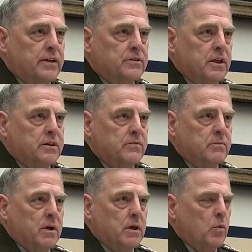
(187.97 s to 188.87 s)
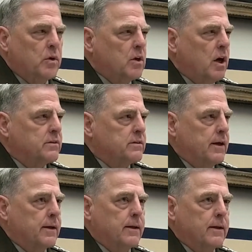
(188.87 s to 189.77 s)
the United States of America? What
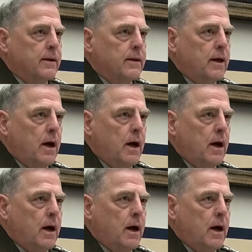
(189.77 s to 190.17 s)
caused that?